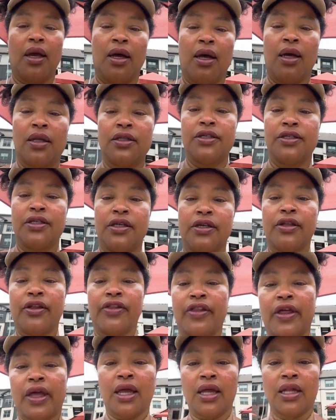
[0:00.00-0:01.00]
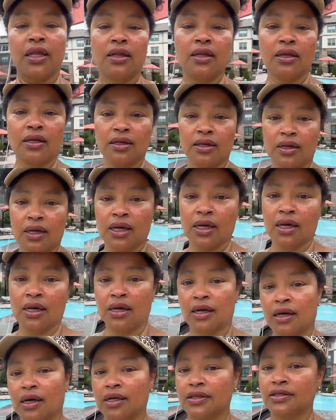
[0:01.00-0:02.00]
Until then,
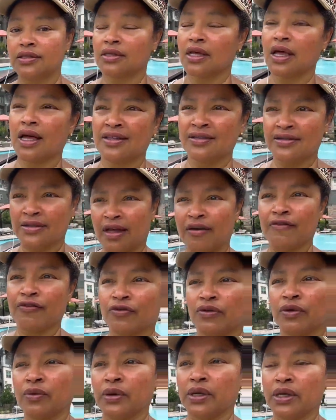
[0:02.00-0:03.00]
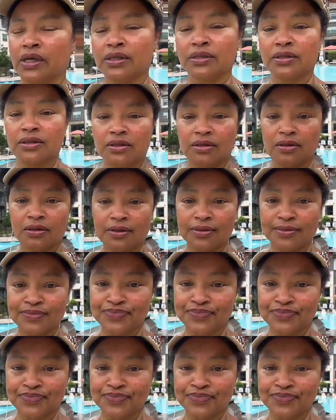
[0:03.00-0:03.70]
I still have 3 weeks.